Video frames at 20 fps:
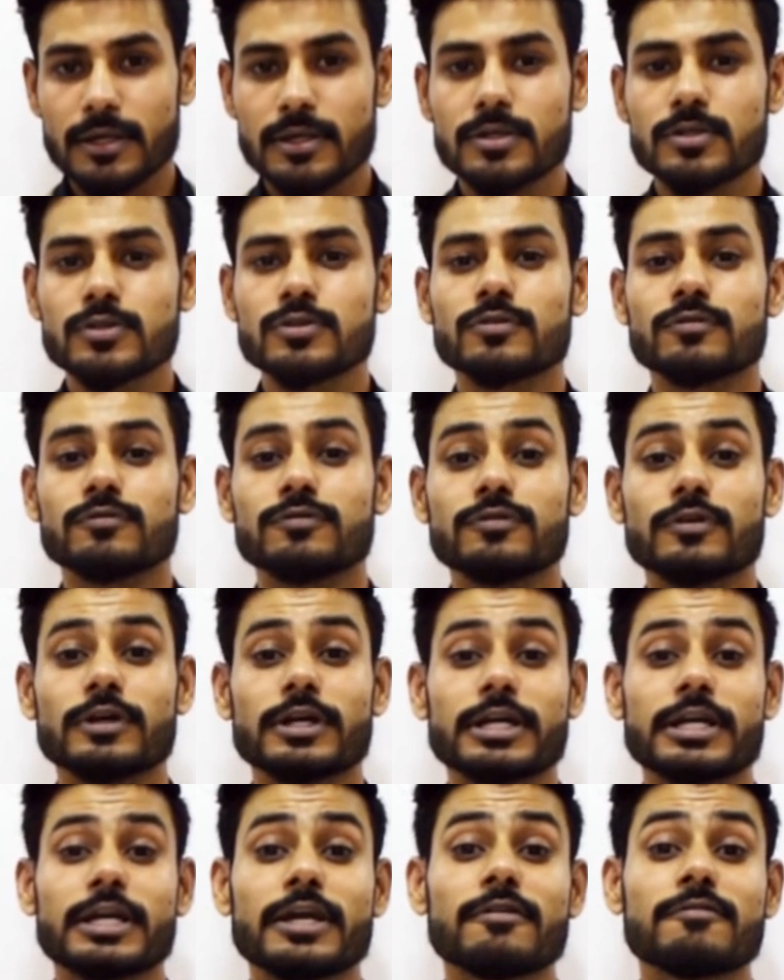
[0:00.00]
to
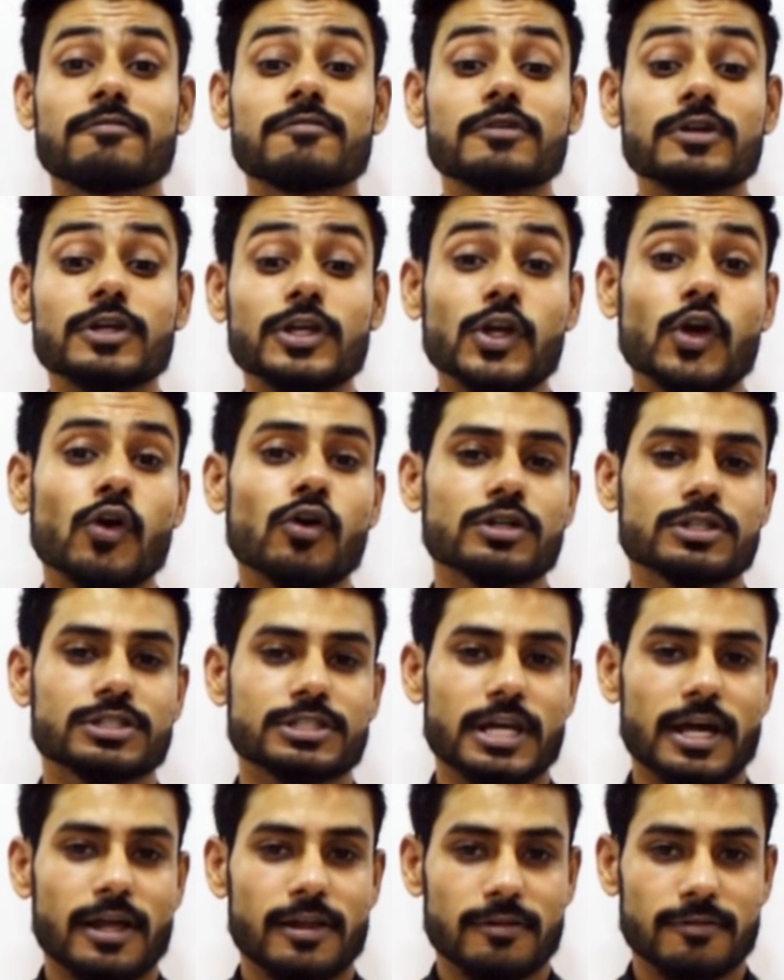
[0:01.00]
forgive
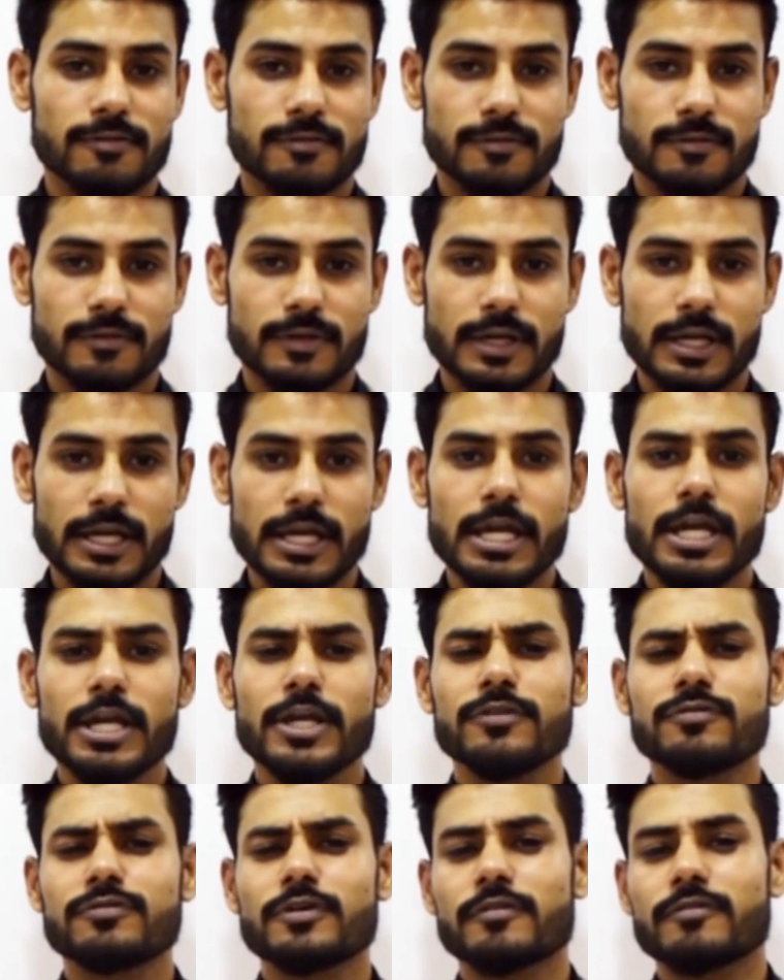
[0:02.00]
yourself
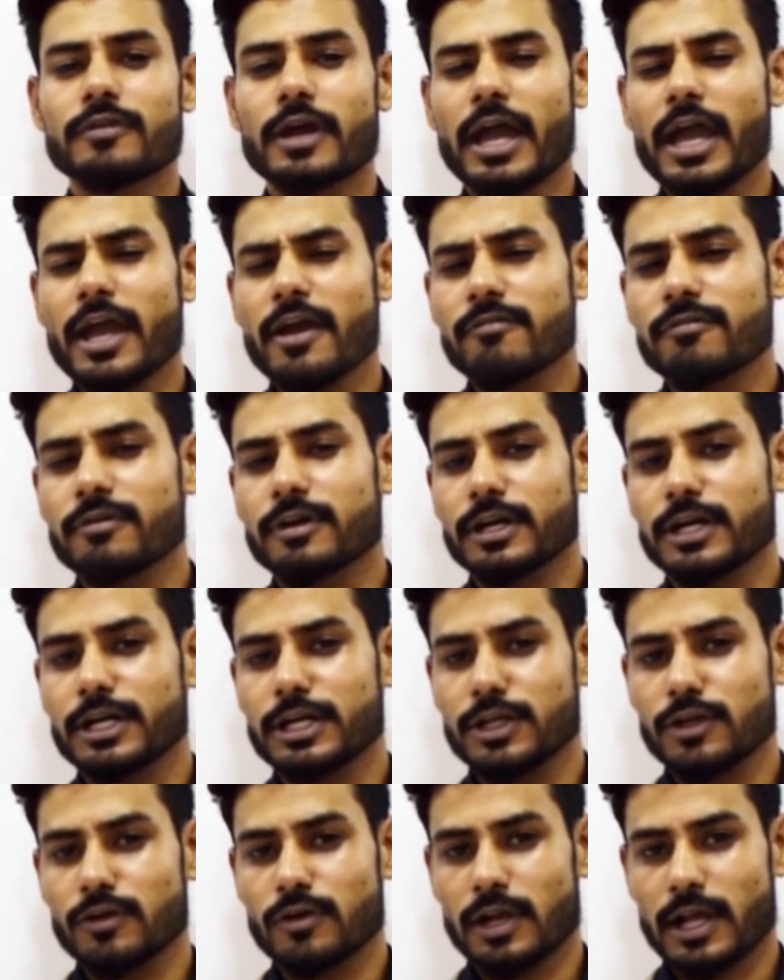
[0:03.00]
if you have ever in
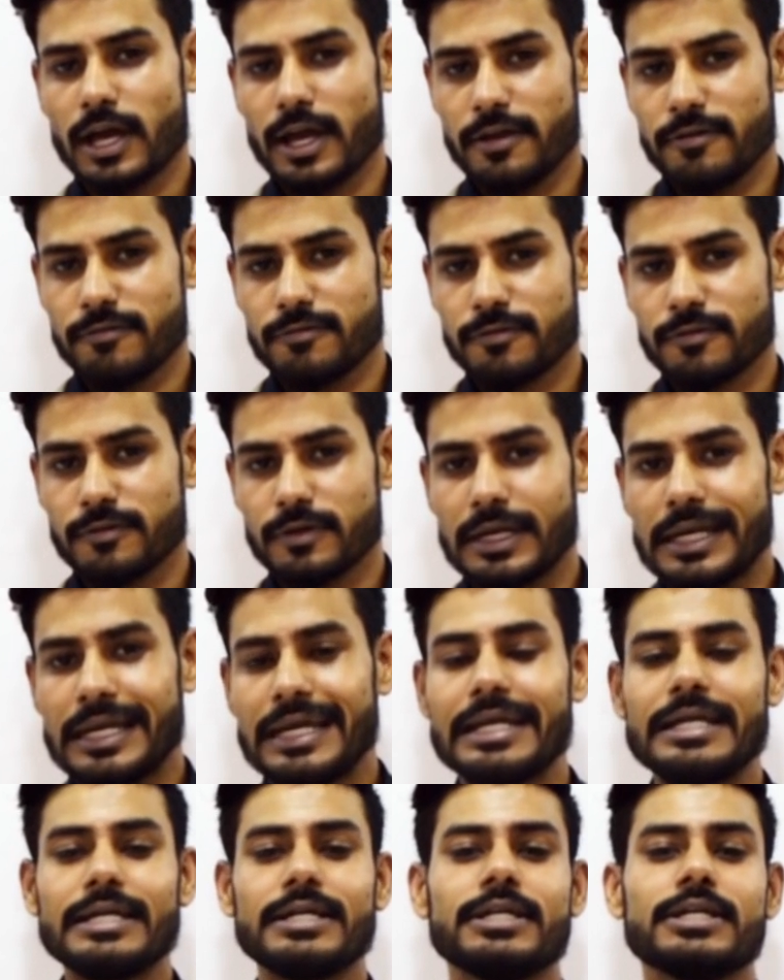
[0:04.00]
your life
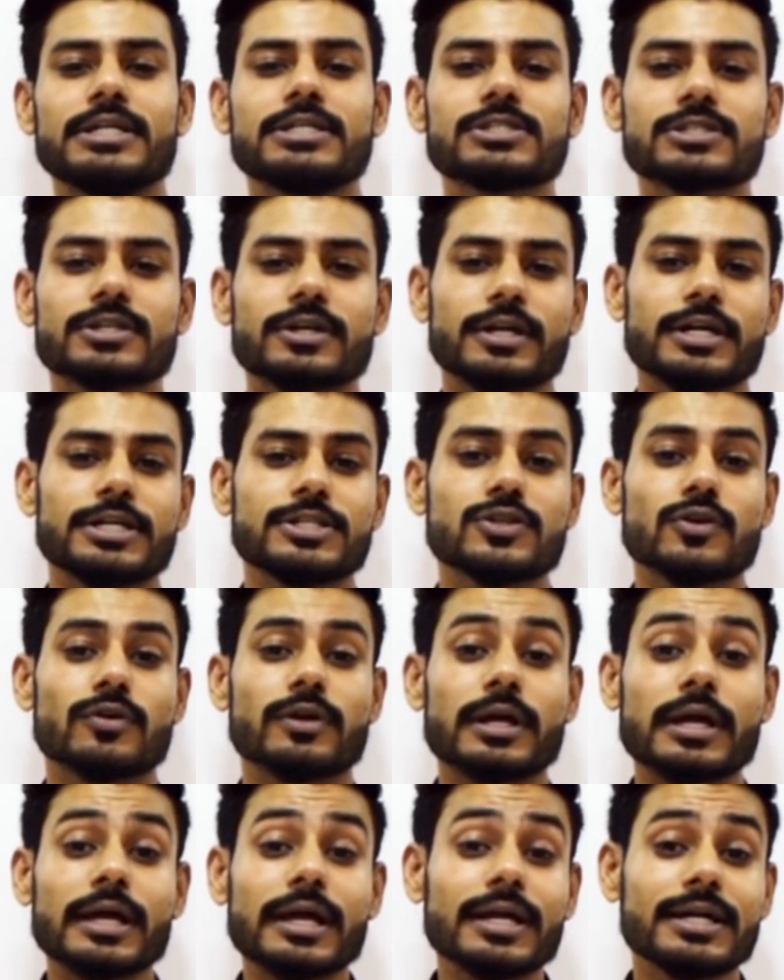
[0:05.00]
discouraged
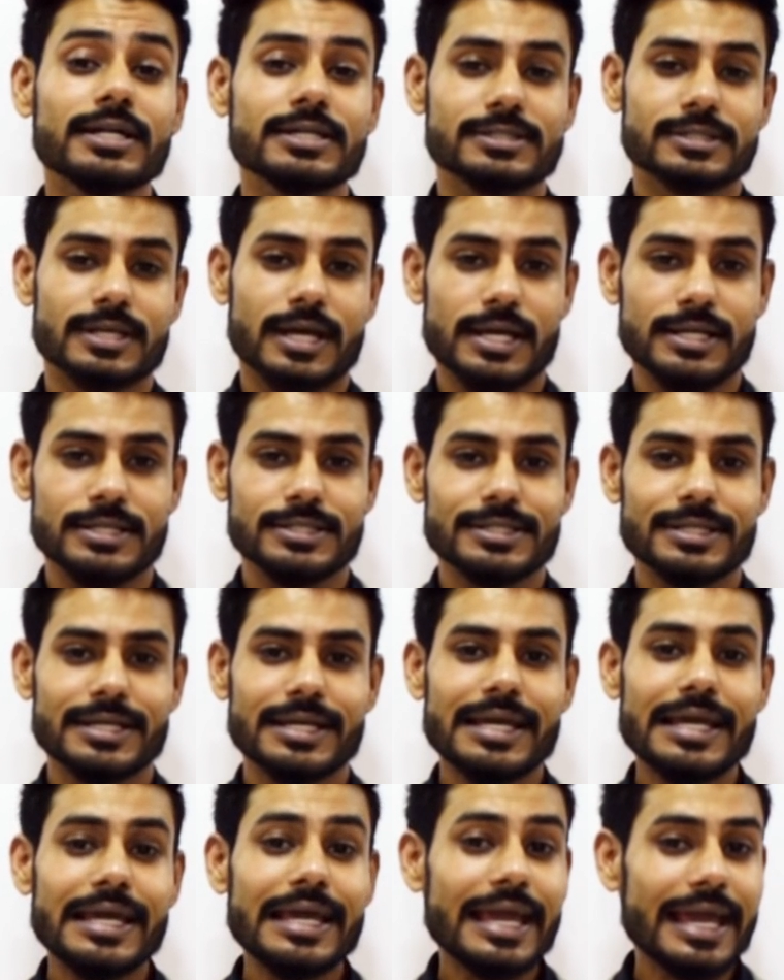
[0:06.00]
or criticized
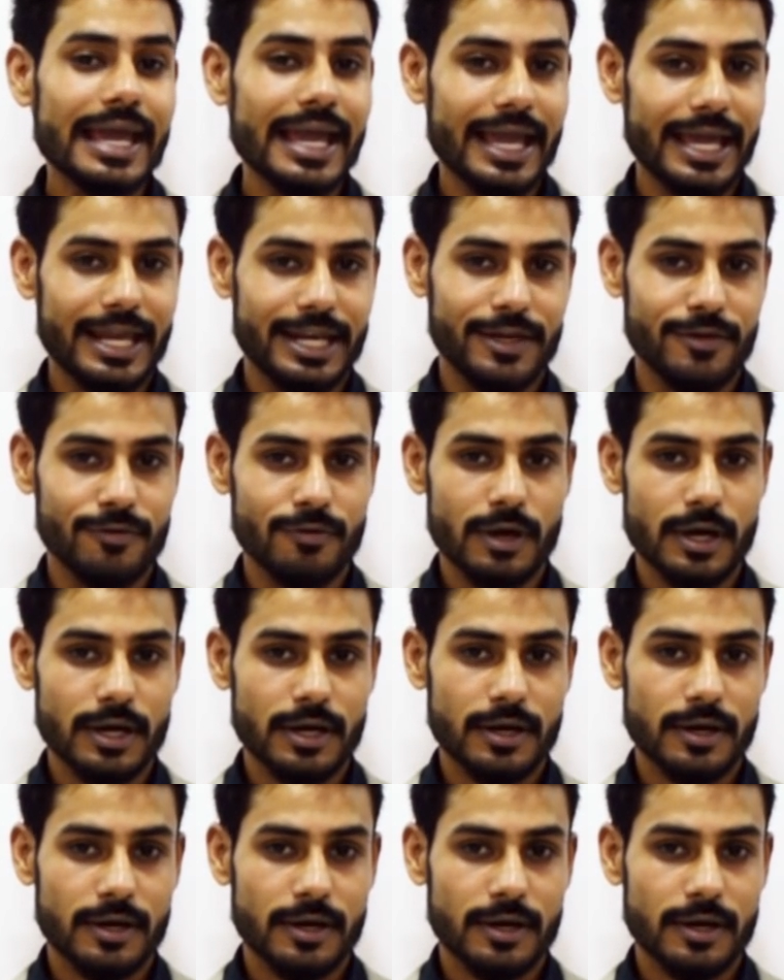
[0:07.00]
anyone.